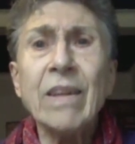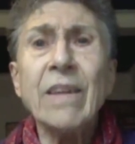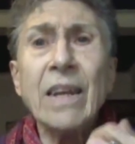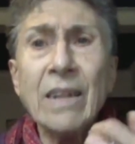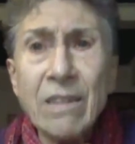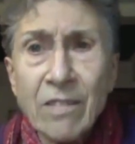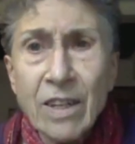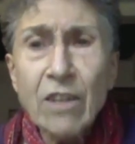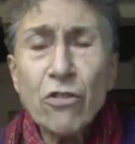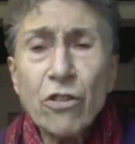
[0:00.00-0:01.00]
the
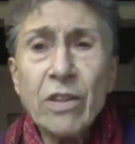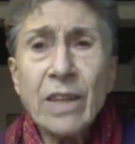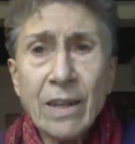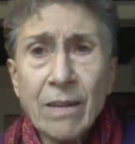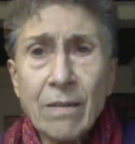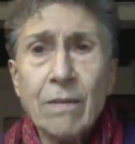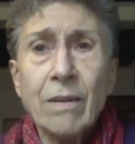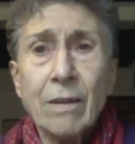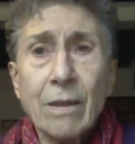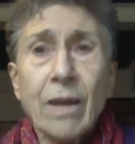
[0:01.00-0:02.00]
realization that
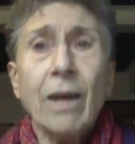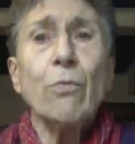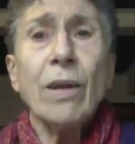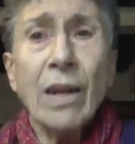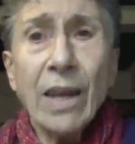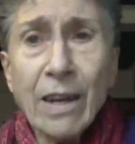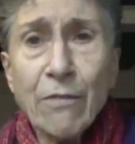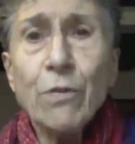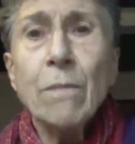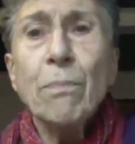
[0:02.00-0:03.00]
our
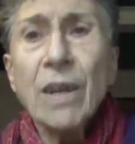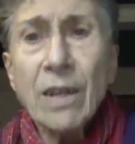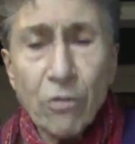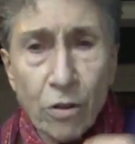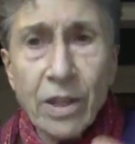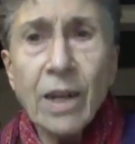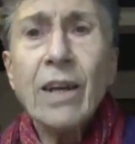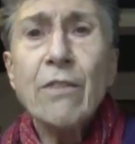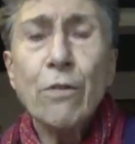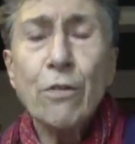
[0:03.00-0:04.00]
life depends on the
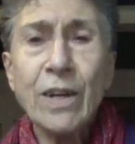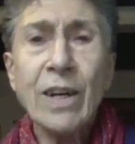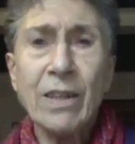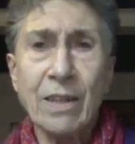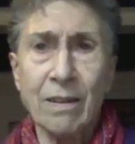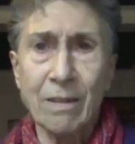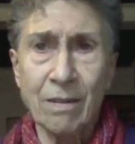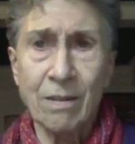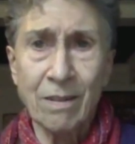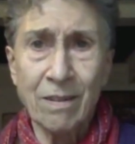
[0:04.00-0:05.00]
life of others,
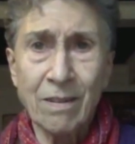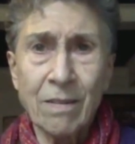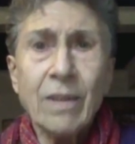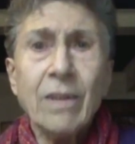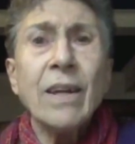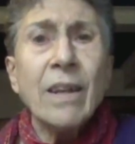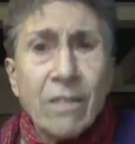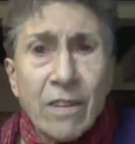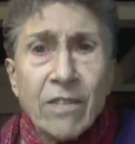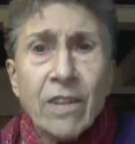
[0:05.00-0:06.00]
the
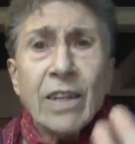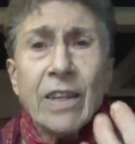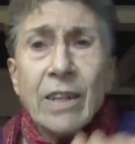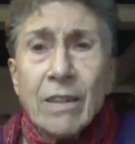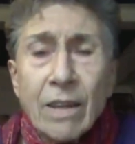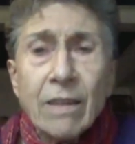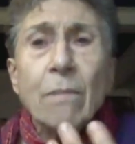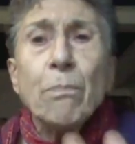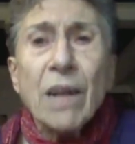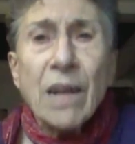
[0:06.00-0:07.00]
necessary
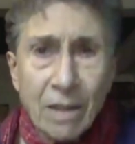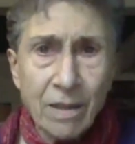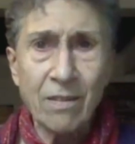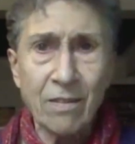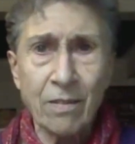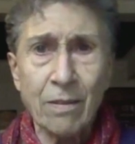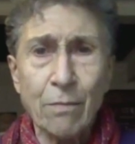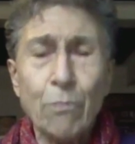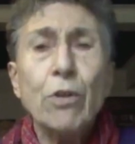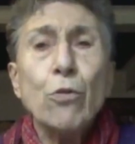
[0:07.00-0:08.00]
interdependence
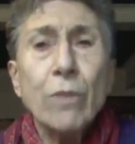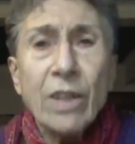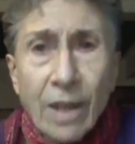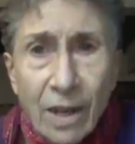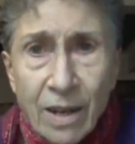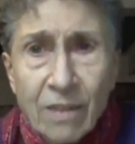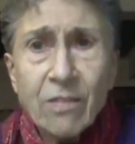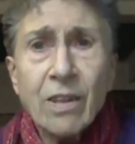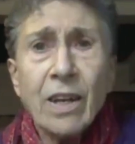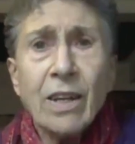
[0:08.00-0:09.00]
between
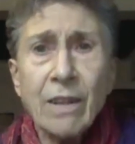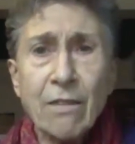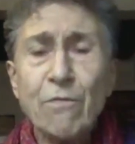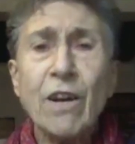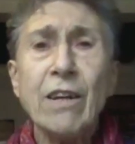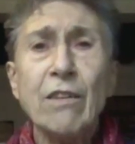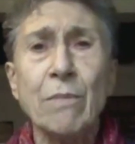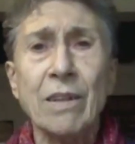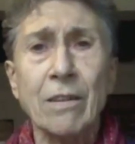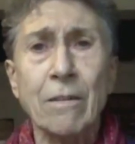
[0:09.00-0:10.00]
us and the
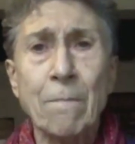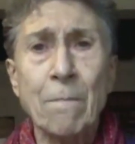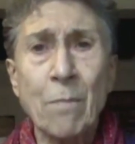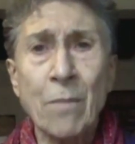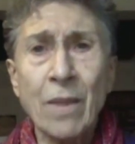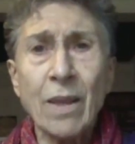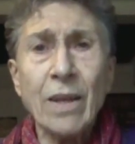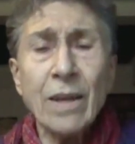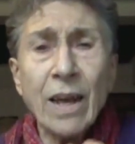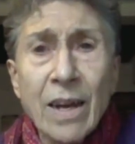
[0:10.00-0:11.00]
environment,
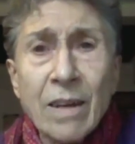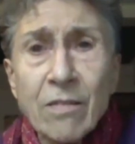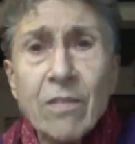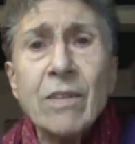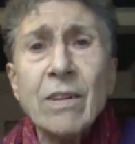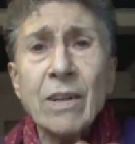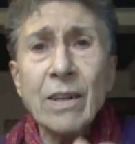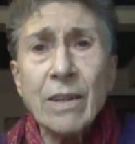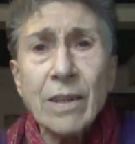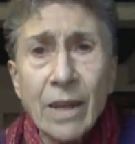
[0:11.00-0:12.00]
and us
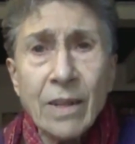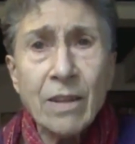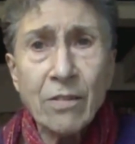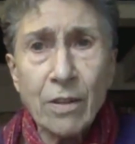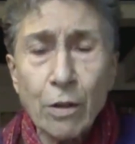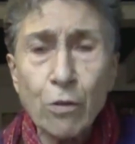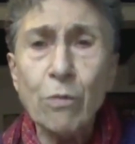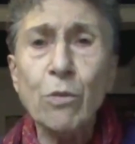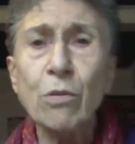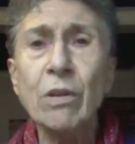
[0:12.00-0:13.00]
and the others in the
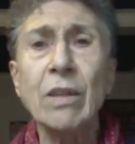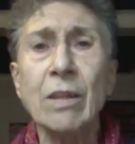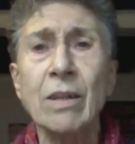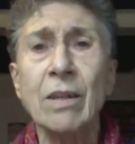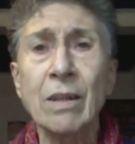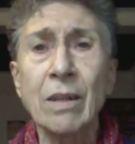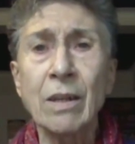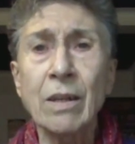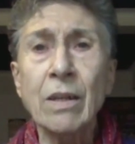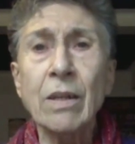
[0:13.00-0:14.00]
community,
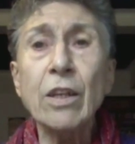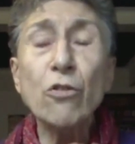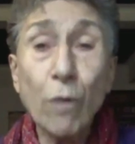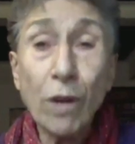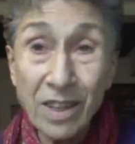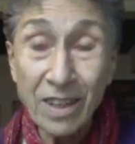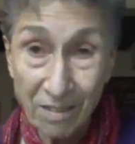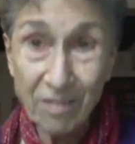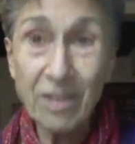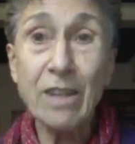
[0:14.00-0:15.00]
is what
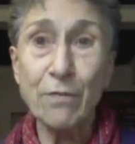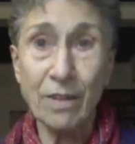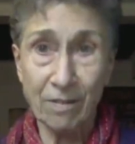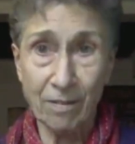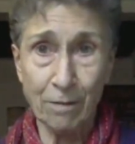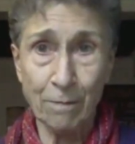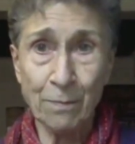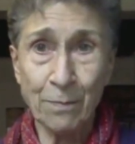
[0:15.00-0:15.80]
can save us.